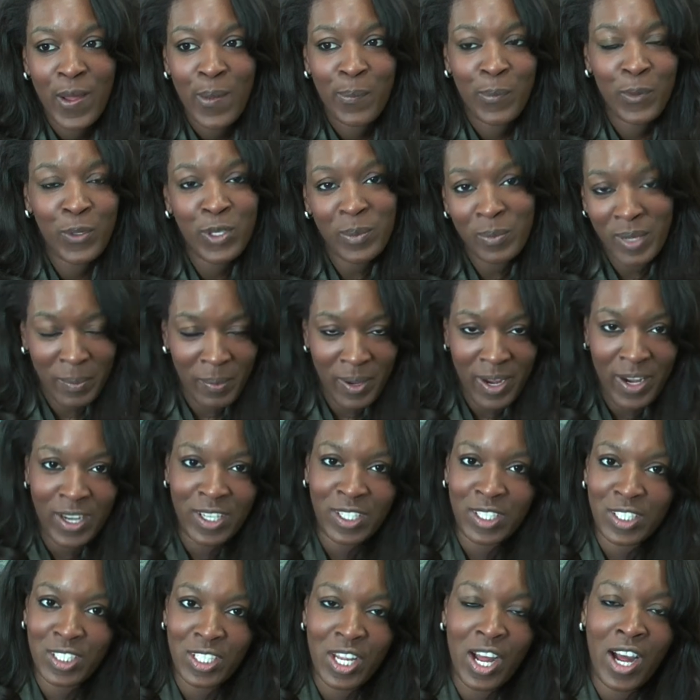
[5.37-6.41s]
Both my
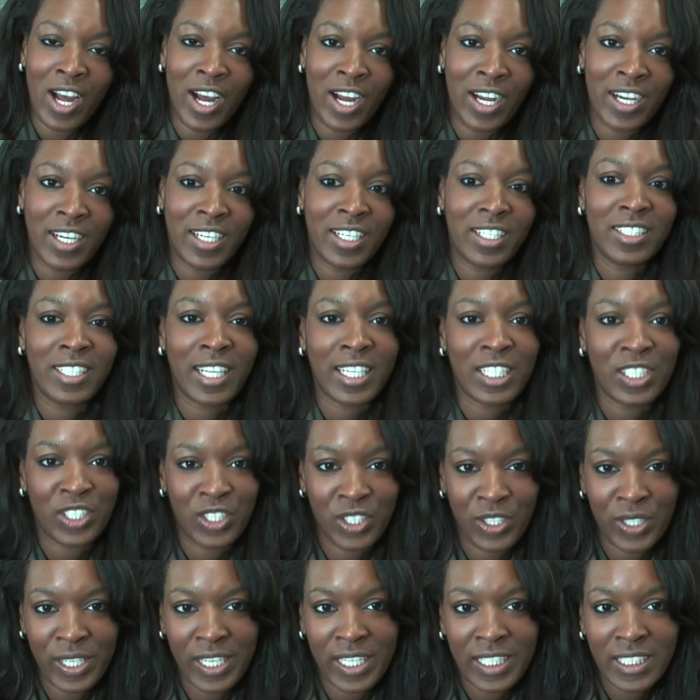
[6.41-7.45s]
parents are
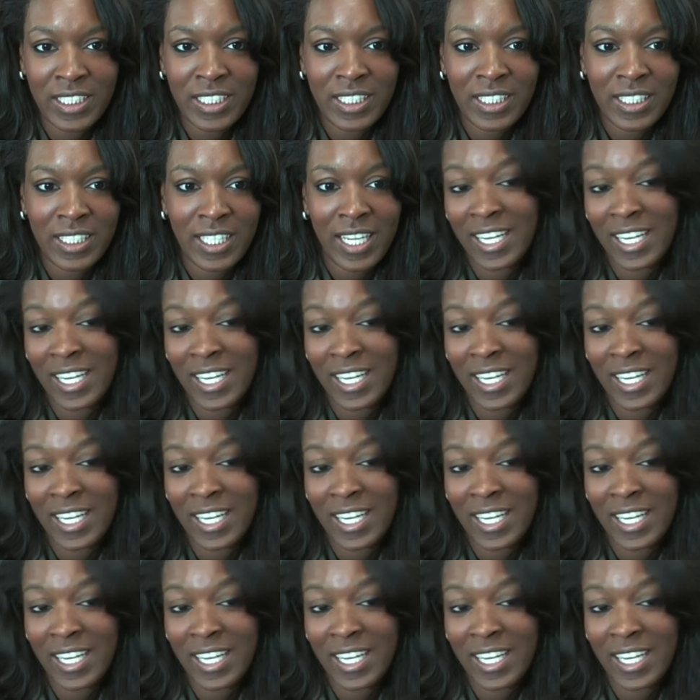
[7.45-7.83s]
Nigerian,